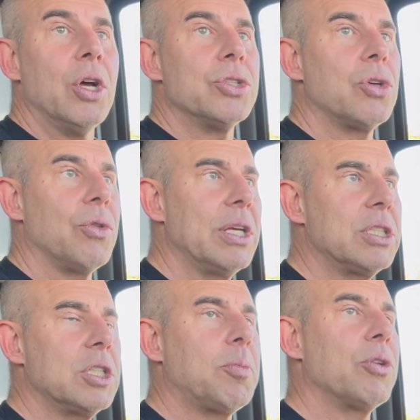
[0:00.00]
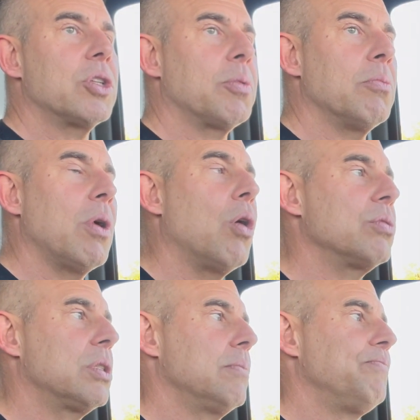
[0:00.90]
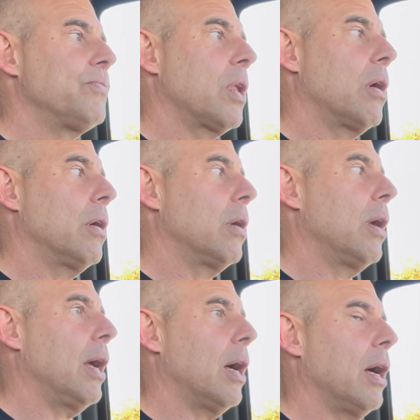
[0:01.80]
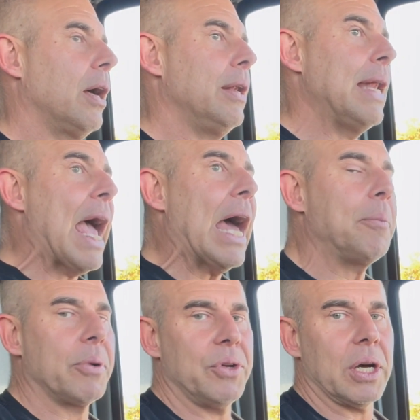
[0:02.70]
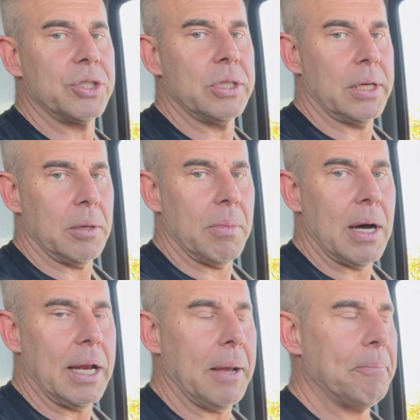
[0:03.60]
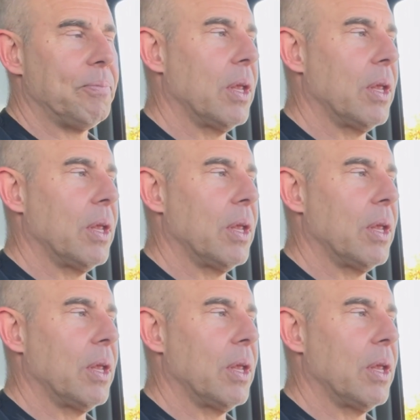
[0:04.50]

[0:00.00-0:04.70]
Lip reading: So this is supposed to promote NAD production in the body.